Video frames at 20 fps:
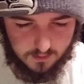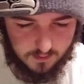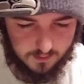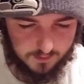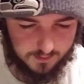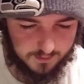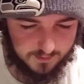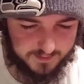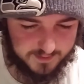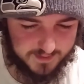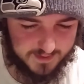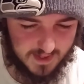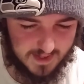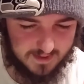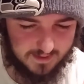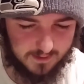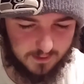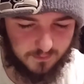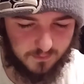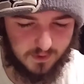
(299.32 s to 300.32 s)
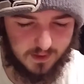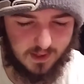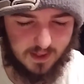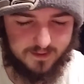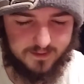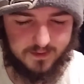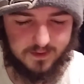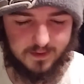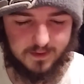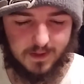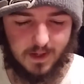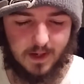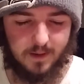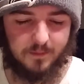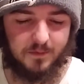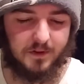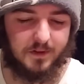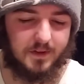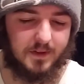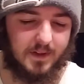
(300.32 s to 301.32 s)
the state in relation to
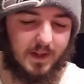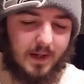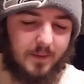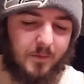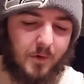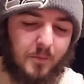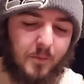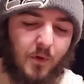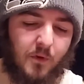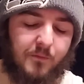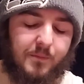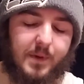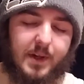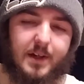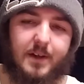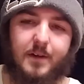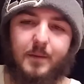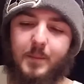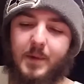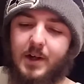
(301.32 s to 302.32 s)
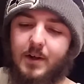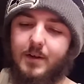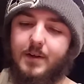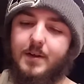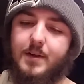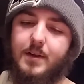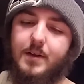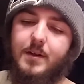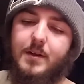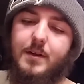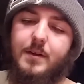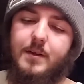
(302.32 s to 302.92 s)
labor, the labor movement in America,